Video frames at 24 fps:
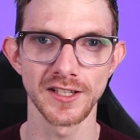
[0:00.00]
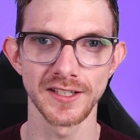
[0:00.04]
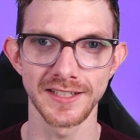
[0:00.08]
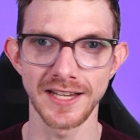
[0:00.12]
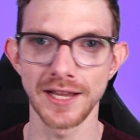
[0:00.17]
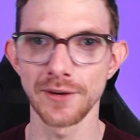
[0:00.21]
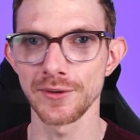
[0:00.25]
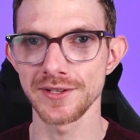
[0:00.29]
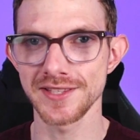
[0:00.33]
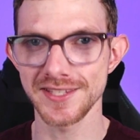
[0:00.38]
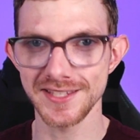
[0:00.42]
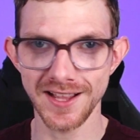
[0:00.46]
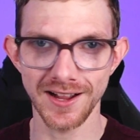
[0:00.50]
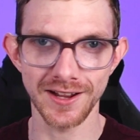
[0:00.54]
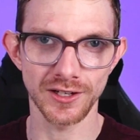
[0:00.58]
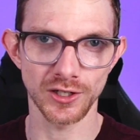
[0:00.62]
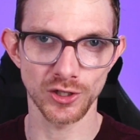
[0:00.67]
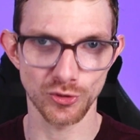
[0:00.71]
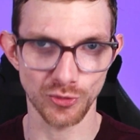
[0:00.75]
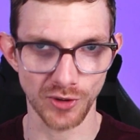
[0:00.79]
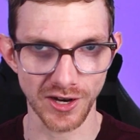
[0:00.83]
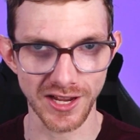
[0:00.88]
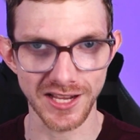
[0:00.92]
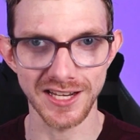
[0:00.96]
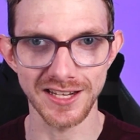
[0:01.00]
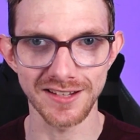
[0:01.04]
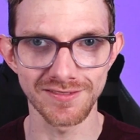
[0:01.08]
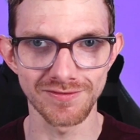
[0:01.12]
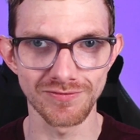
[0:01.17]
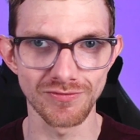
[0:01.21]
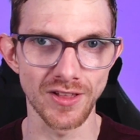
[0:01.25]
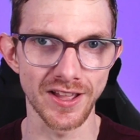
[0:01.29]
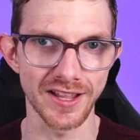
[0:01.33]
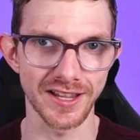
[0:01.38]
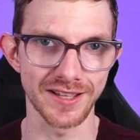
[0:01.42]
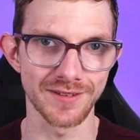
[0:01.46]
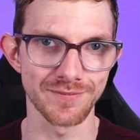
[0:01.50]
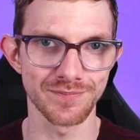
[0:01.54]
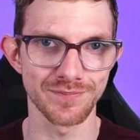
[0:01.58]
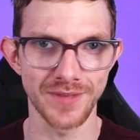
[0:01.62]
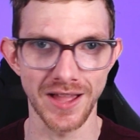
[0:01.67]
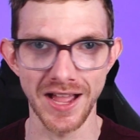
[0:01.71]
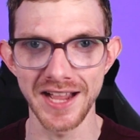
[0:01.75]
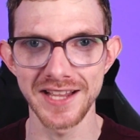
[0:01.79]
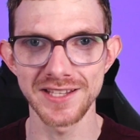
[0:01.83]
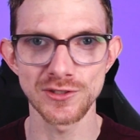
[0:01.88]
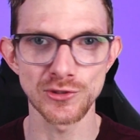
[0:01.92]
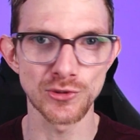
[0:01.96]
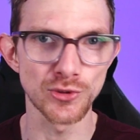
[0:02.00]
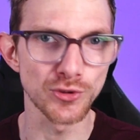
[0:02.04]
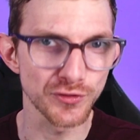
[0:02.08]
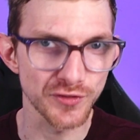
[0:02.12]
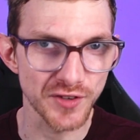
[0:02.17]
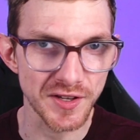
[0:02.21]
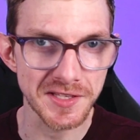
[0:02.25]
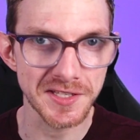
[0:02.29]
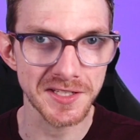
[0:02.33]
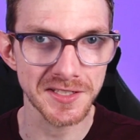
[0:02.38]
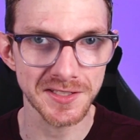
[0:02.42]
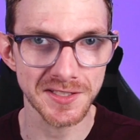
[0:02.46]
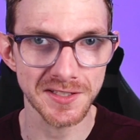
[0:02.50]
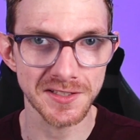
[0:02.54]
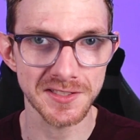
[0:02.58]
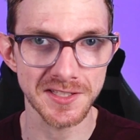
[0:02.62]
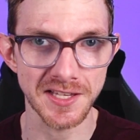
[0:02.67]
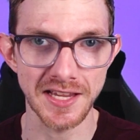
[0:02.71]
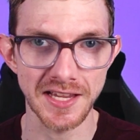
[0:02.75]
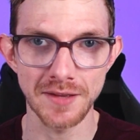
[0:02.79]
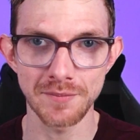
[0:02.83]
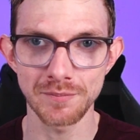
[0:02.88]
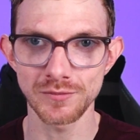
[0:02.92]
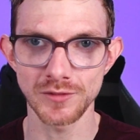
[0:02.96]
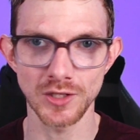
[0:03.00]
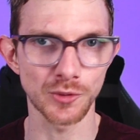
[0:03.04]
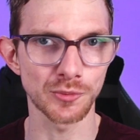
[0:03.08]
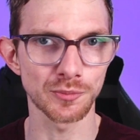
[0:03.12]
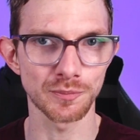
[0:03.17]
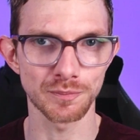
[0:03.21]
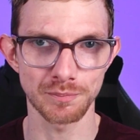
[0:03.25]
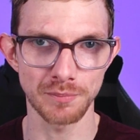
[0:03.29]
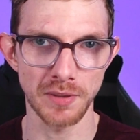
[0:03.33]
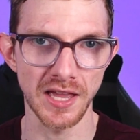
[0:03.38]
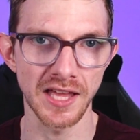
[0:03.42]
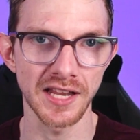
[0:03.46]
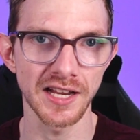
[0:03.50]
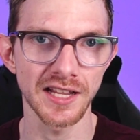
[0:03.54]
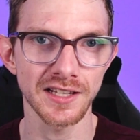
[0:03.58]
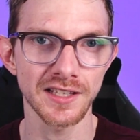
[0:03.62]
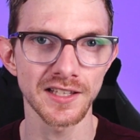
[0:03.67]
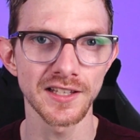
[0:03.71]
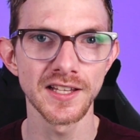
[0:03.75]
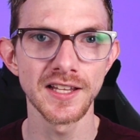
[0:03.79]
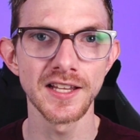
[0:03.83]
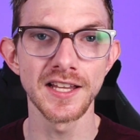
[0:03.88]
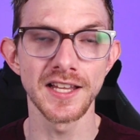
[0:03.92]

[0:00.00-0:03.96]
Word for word: Now, it's not graded like a high school physics exam, don't panic.